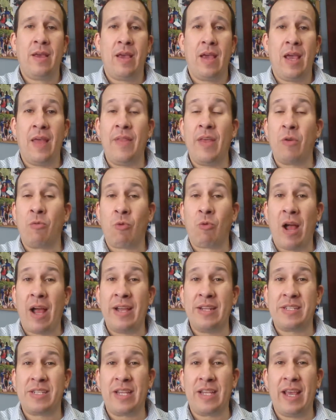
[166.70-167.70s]
and then
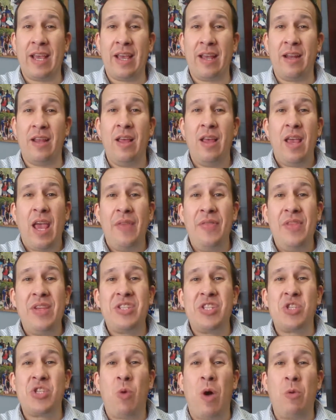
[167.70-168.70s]
rise again. And
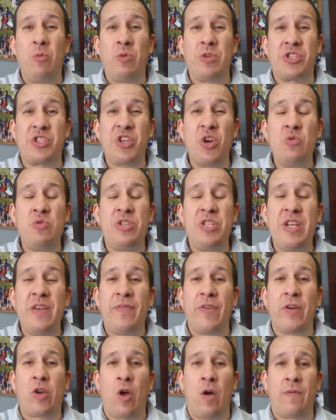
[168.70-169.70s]
this is what was so
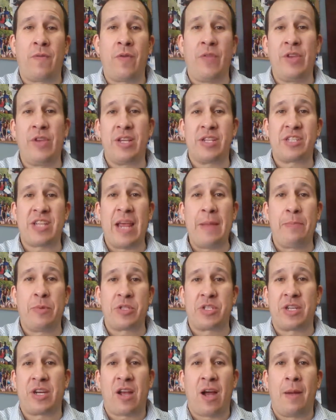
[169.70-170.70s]
difficult for the
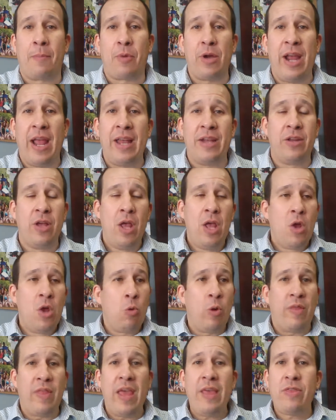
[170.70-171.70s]
disciples to comprehend.
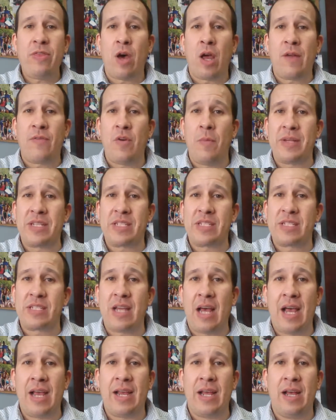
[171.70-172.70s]
When they thought of a
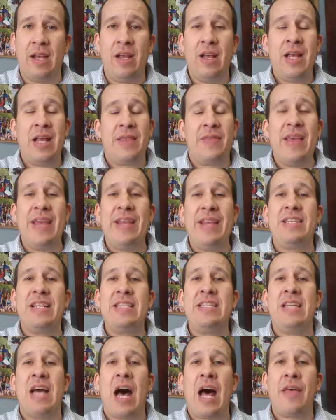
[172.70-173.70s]
Messiah, they
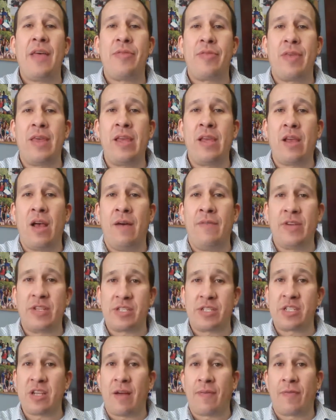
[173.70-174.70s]
did not think of a
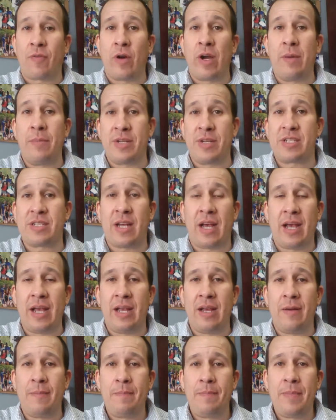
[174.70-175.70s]
suffering
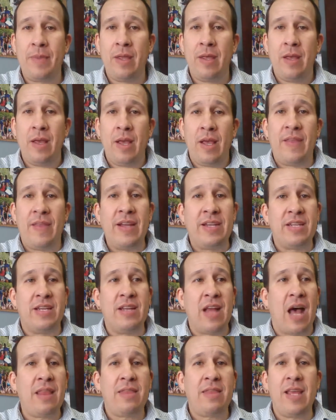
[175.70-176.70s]
Messiah. They did
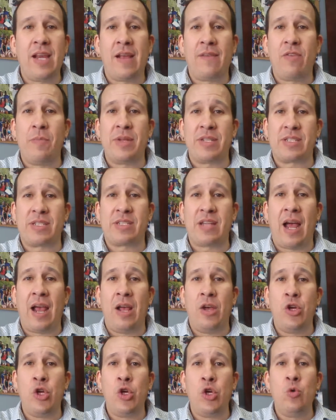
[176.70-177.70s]
not think of a
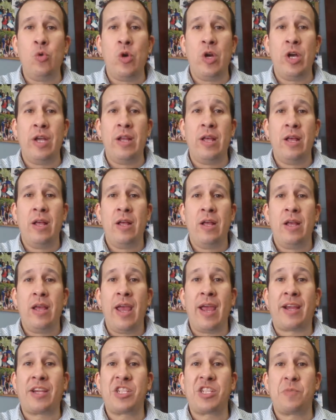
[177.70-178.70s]
Messiah who would
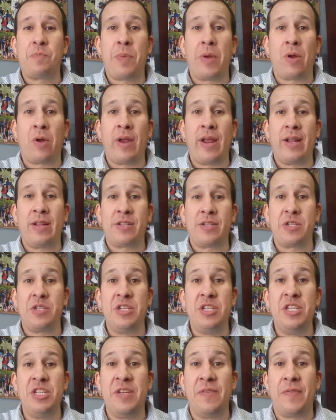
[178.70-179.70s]
experience
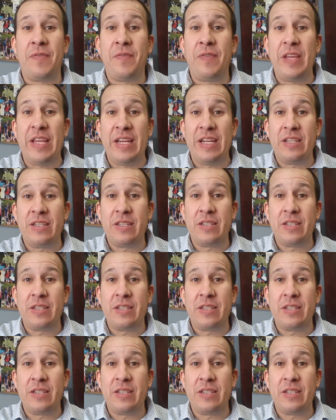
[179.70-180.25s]
defeat,